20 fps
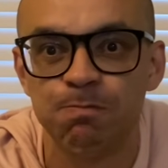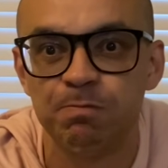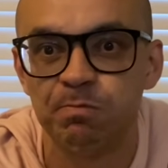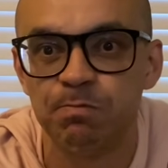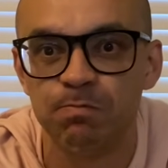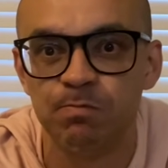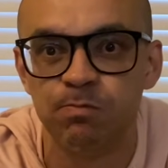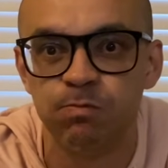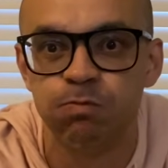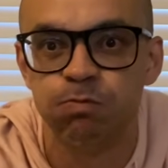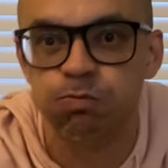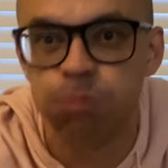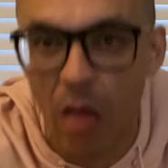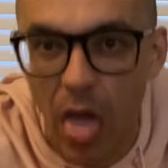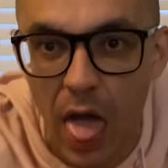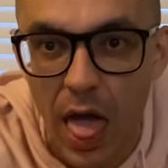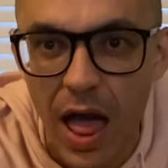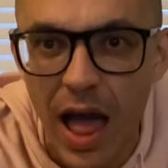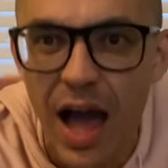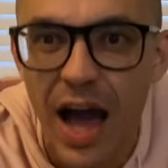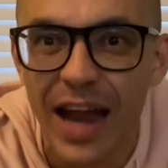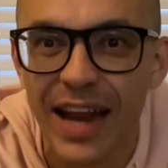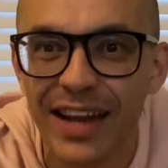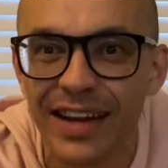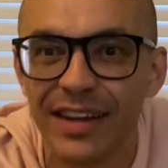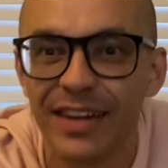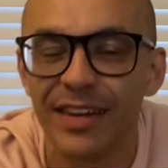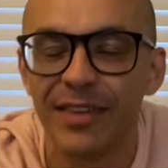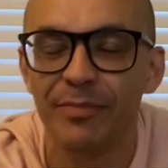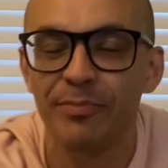And
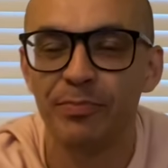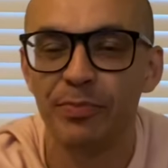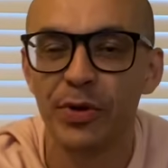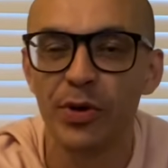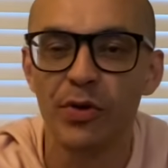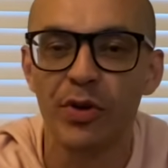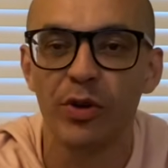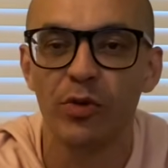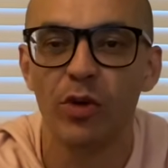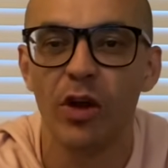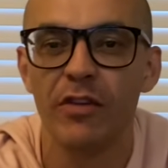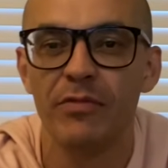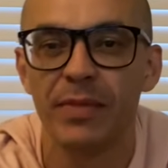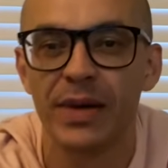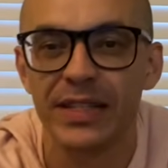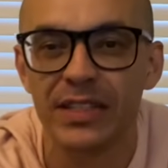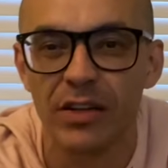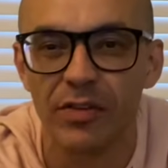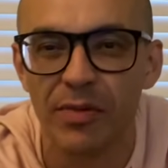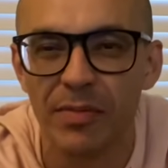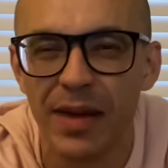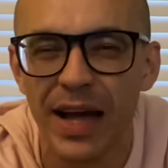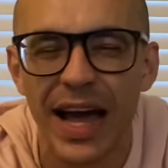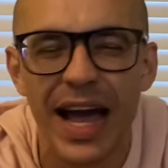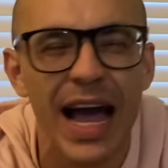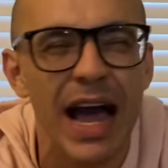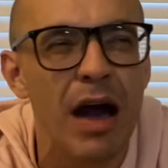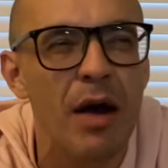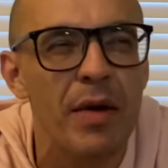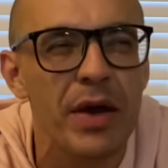then puking all over myself. I'm like,
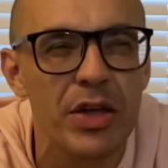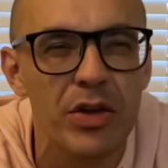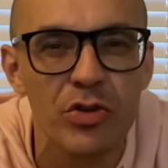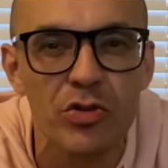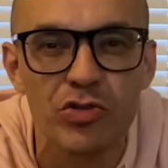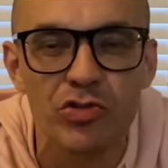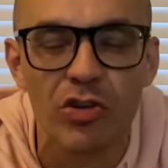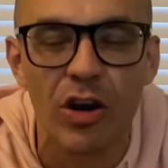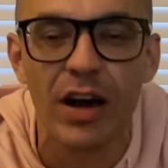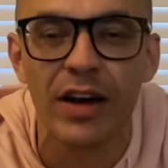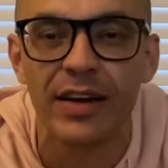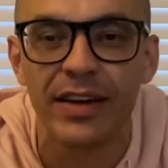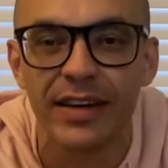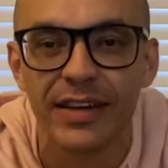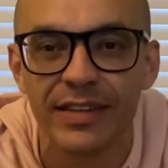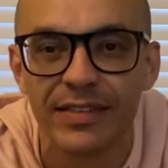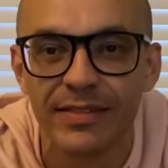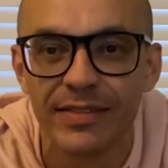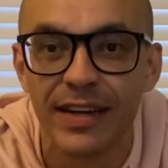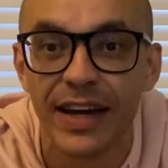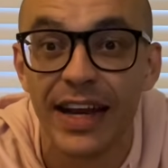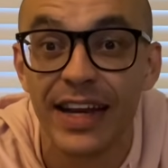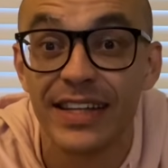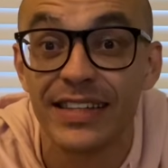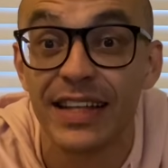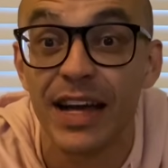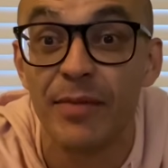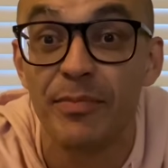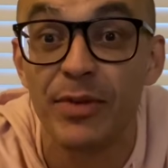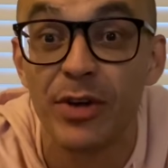how ain't you drunk? And he's
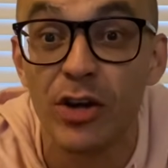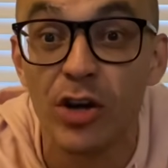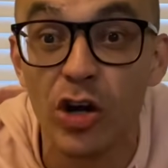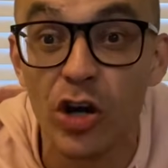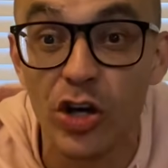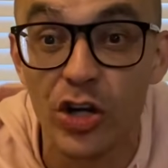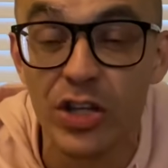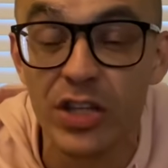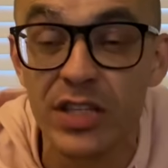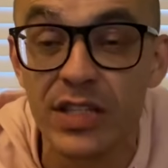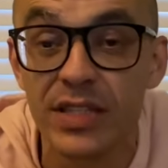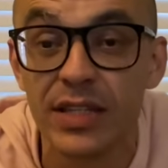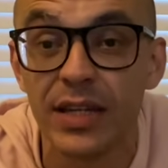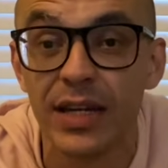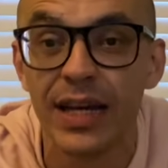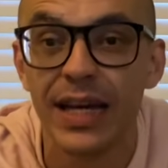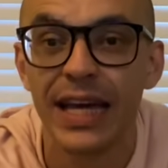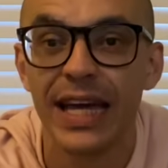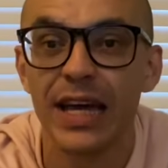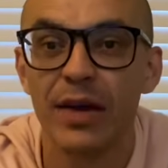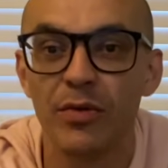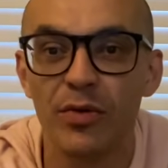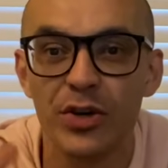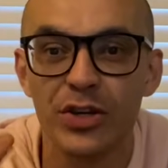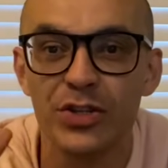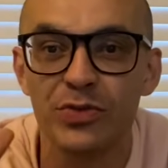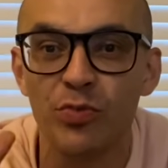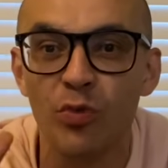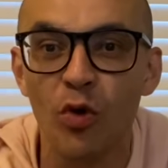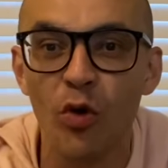like, because it was
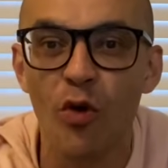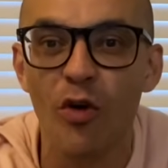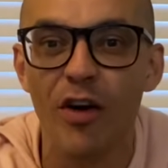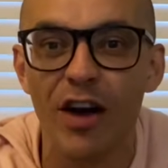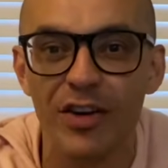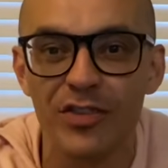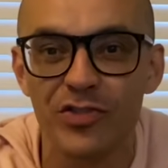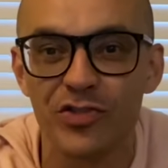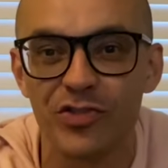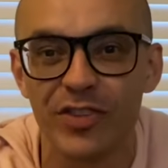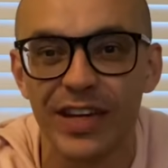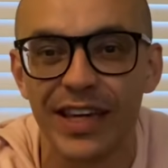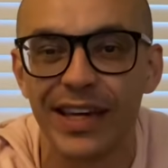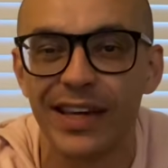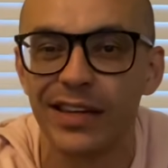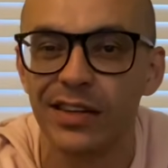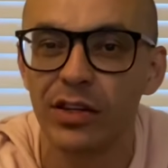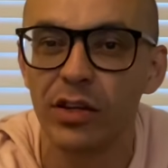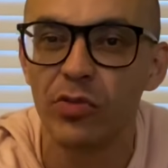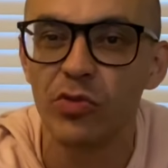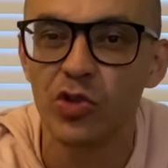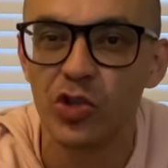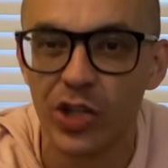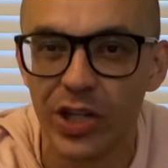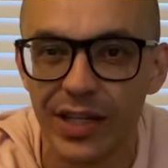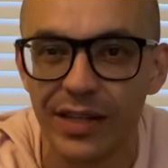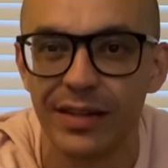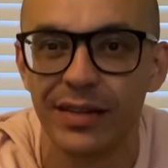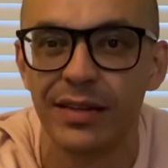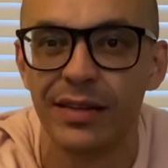water I was drinking.
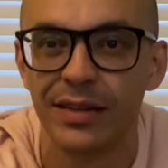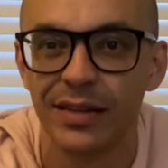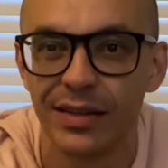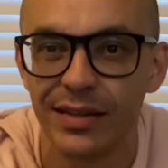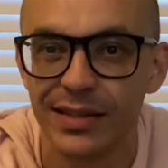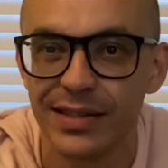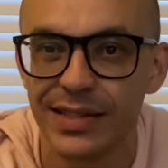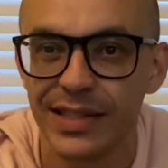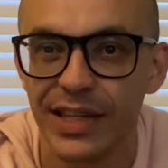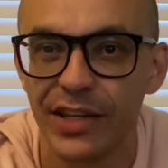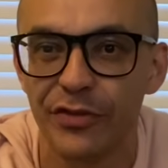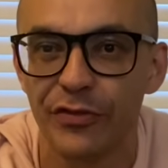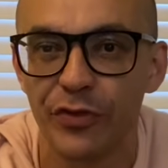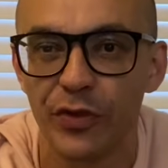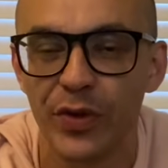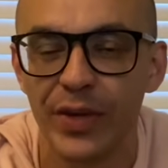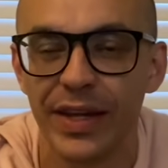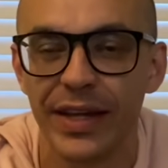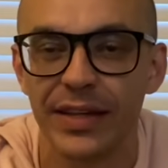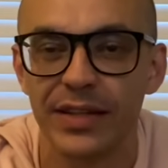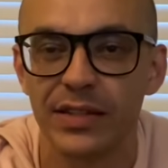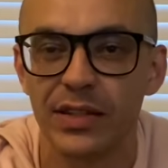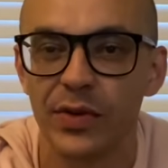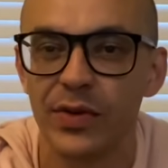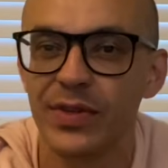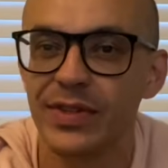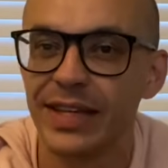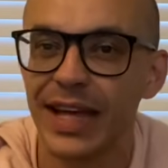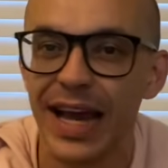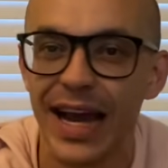Gin. It's see-through, innit? So
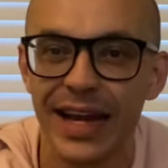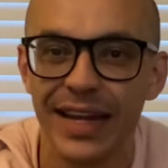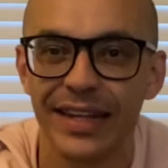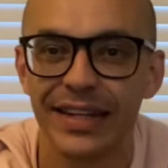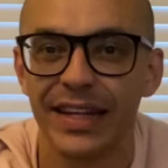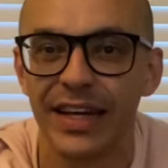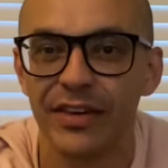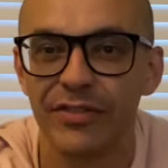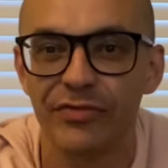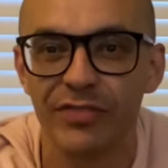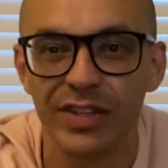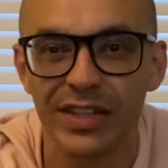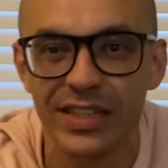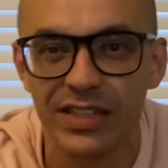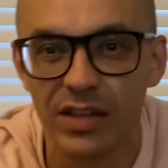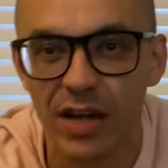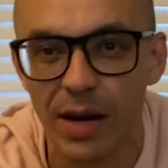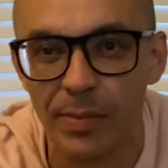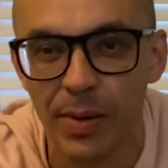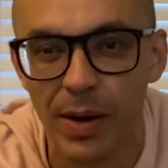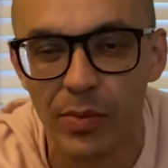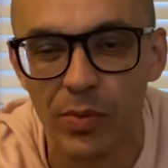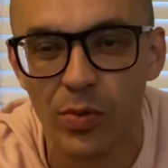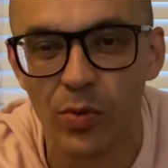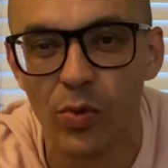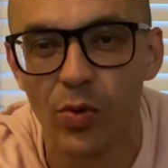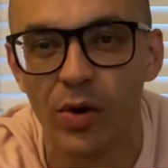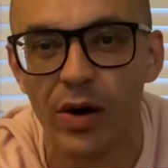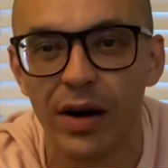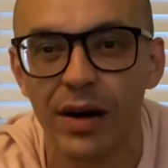he's going in there, filling his cup up with
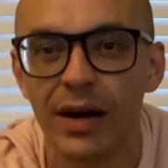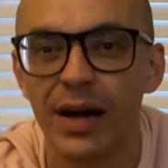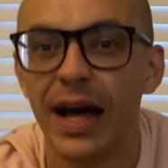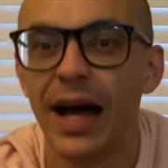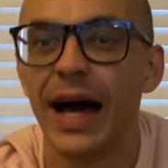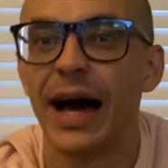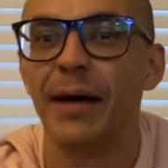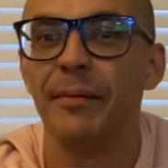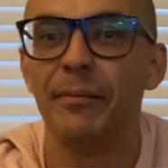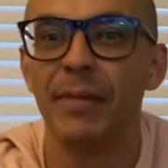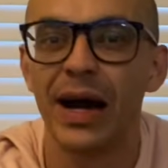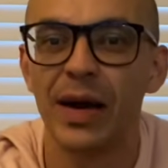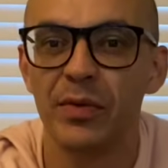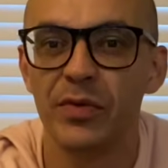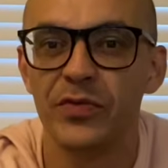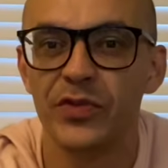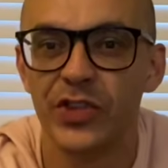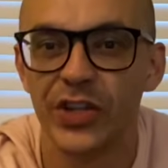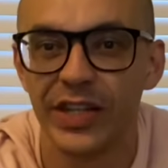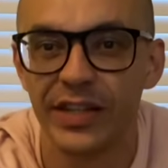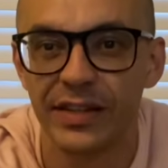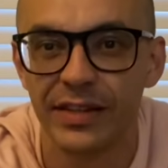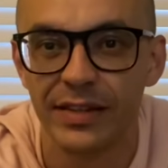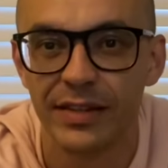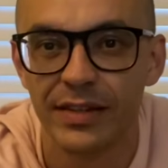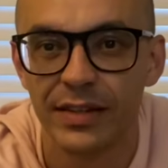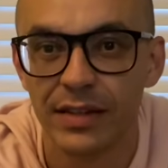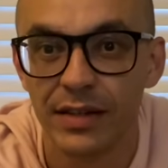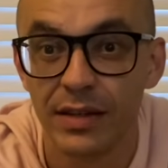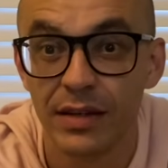water and mine with gin.
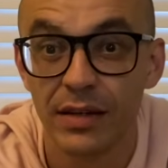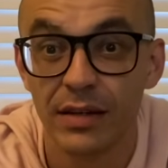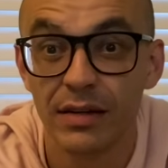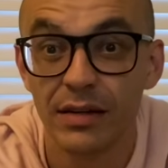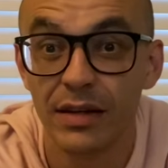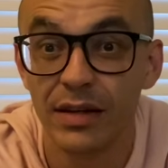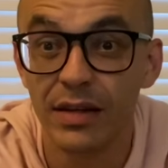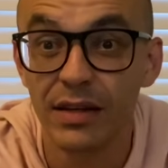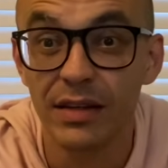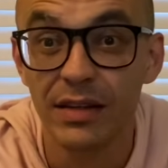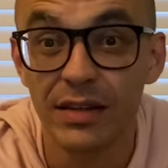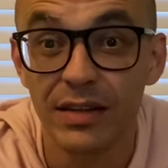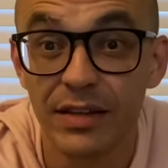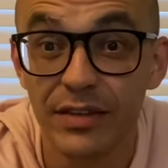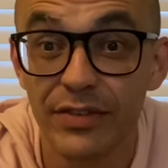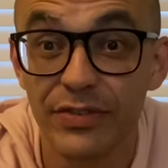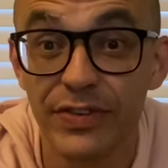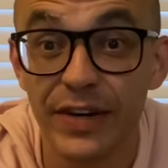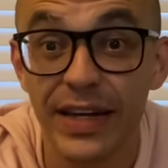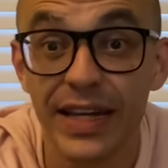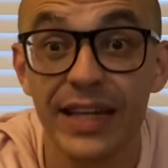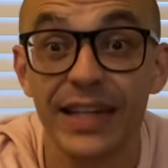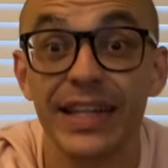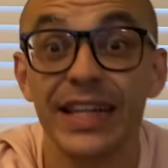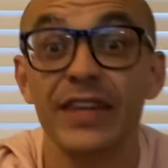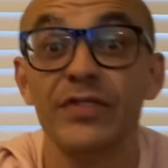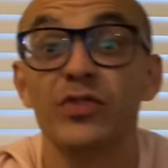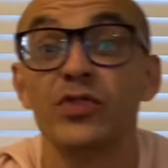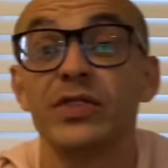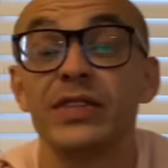Huh? Fucking
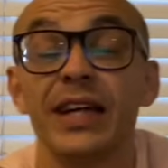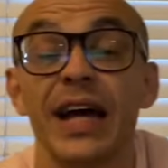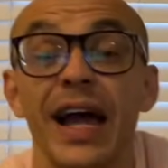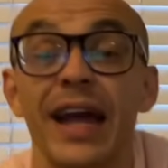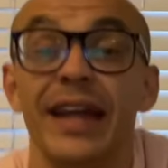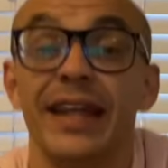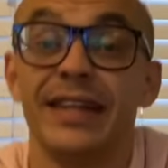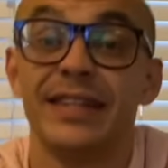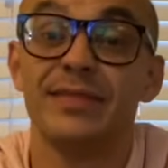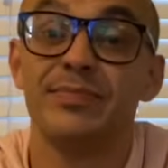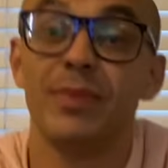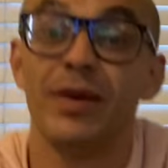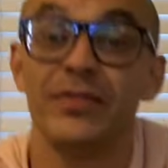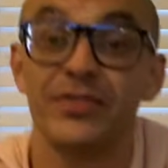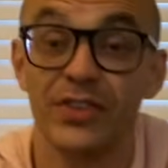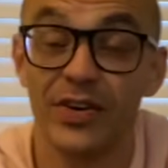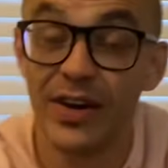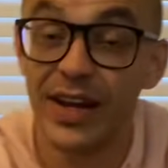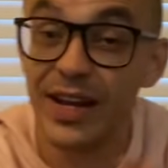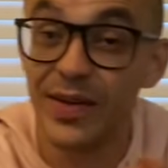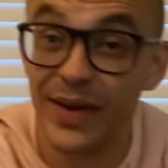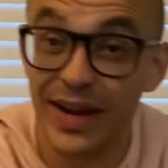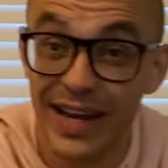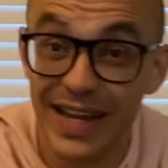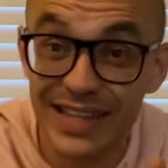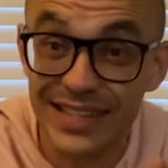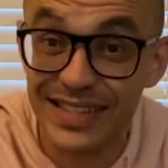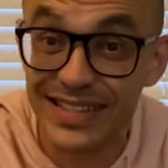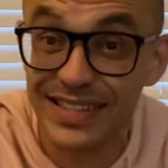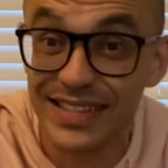evil scientist, bruv. So anyway,
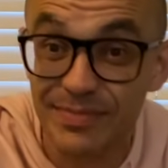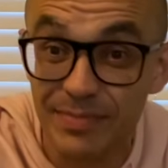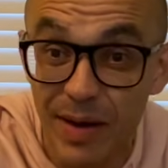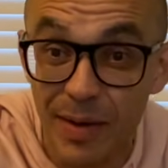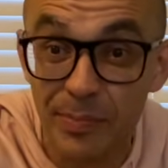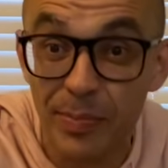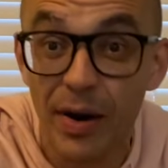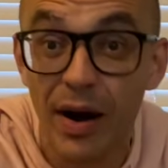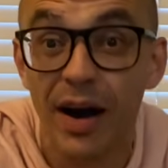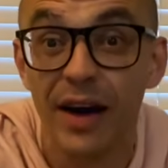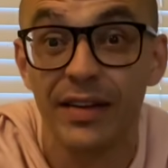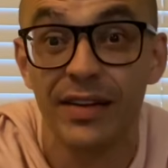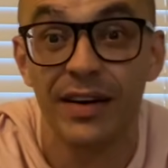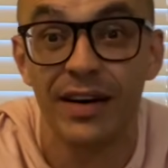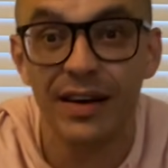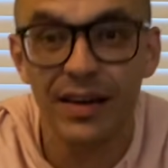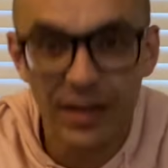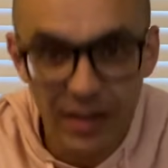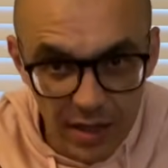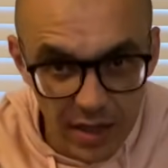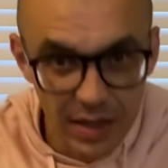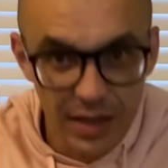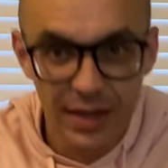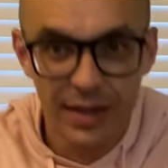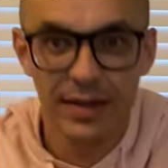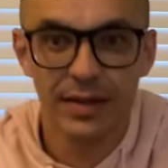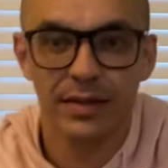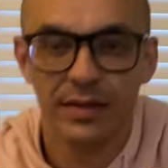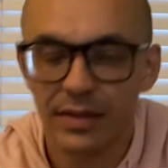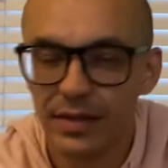this is my partner
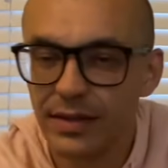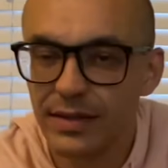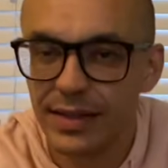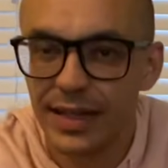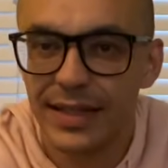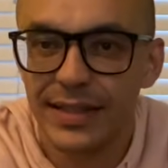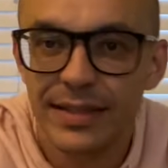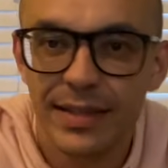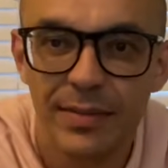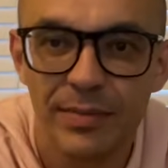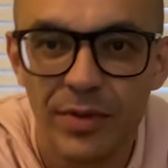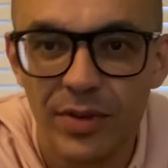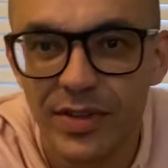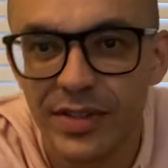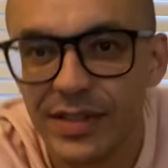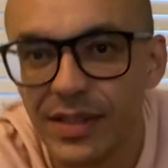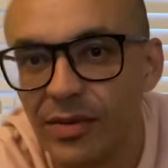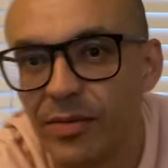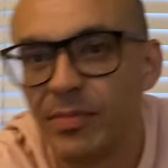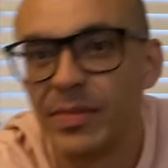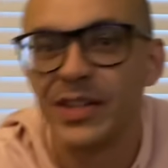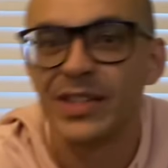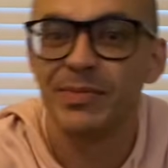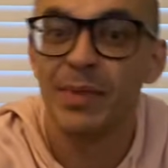that sent me on this little mission.